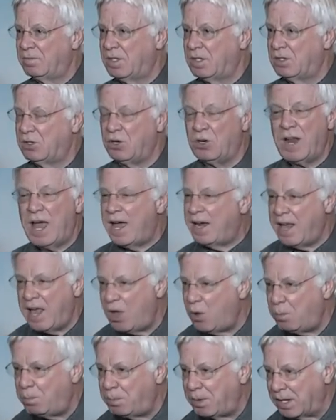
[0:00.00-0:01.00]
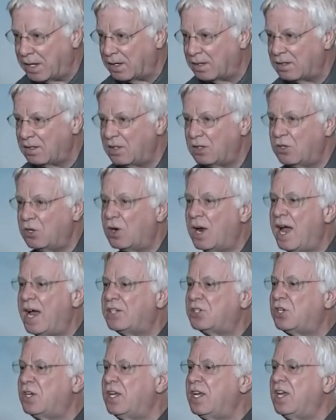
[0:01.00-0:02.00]
You're not helping, you're
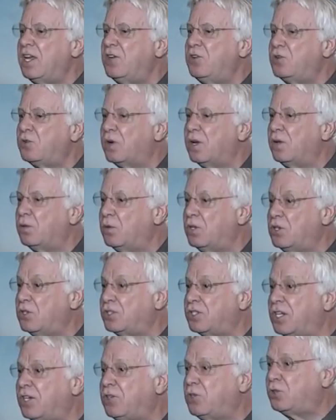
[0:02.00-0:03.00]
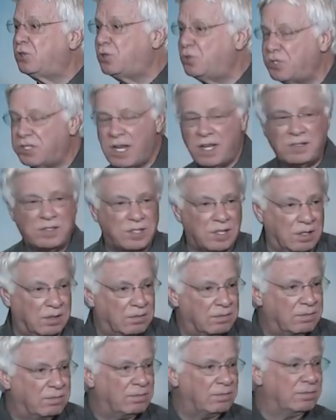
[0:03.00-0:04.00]
actually hindering when you stick your two cents in.
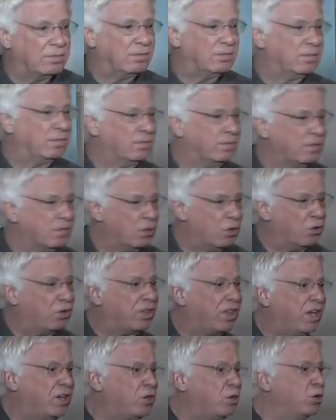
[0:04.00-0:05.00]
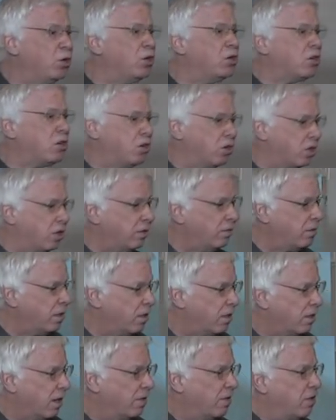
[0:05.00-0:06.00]
You think you look good
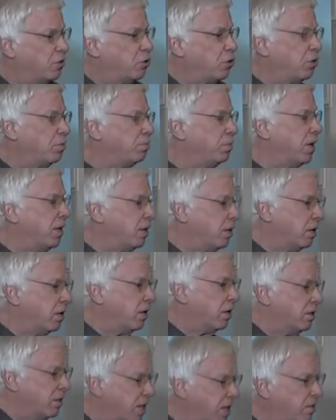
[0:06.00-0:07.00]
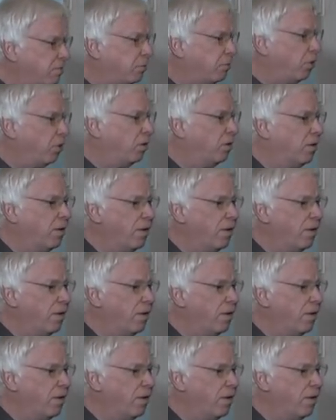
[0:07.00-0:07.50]
and that you're being needful.